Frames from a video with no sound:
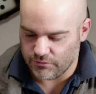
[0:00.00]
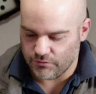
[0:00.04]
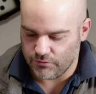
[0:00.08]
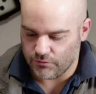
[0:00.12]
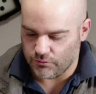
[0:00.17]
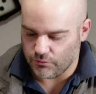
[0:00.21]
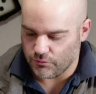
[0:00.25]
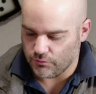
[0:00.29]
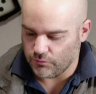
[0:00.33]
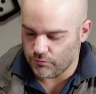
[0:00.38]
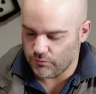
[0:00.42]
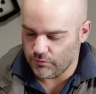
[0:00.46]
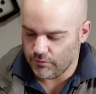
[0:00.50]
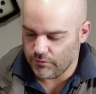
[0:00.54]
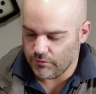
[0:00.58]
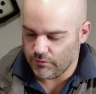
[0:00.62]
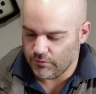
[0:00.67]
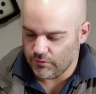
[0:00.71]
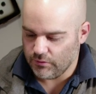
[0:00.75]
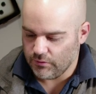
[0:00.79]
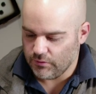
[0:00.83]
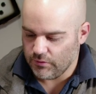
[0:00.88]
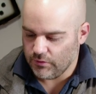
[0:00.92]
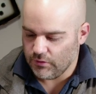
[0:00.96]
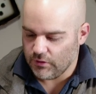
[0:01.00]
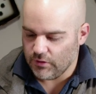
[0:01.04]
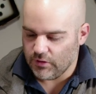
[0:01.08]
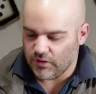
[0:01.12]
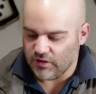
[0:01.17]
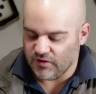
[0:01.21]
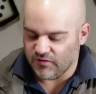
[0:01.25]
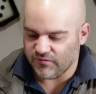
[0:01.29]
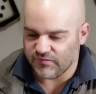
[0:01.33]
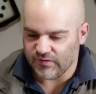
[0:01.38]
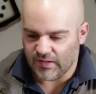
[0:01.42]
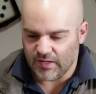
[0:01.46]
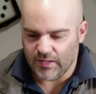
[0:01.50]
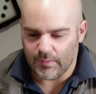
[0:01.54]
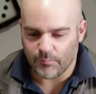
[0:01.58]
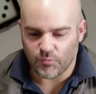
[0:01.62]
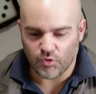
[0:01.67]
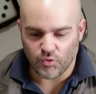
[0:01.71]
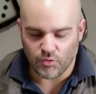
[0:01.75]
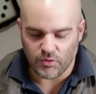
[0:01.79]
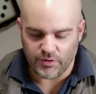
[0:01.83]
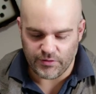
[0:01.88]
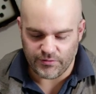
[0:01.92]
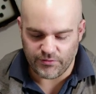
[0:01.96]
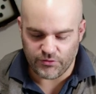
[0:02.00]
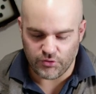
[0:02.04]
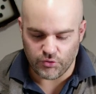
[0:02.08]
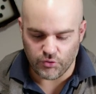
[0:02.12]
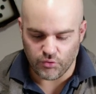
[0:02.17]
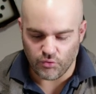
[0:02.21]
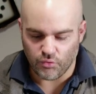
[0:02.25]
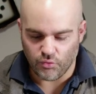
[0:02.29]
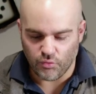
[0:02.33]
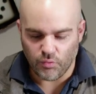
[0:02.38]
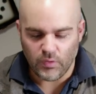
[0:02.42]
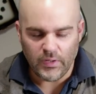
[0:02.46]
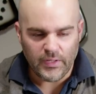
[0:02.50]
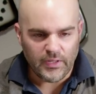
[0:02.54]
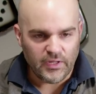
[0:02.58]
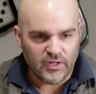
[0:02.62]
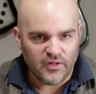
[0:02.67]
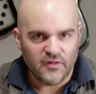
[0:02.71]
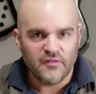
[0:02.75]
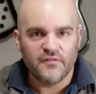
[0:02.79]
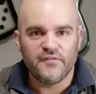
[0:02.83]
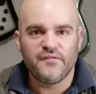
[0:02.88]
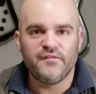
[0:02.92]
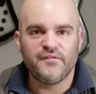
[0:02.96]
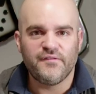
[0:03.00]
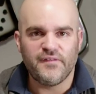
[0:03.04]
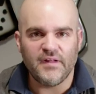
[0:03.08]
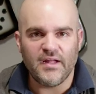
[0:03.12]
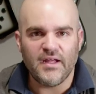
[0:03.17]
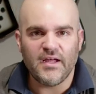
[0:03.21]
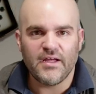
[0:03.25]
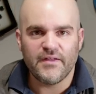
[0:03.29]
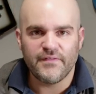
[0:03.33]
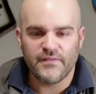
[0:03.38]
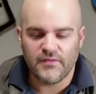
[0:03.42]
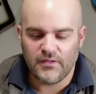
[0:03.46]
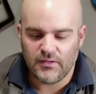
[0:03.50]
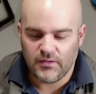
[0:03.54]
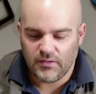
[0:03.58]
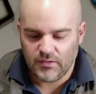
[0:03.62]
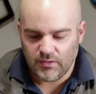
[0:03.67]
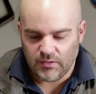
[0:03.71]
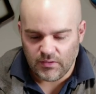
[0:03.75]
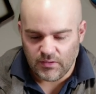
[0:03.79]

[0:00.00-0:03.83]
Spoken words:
do is I'm going to sand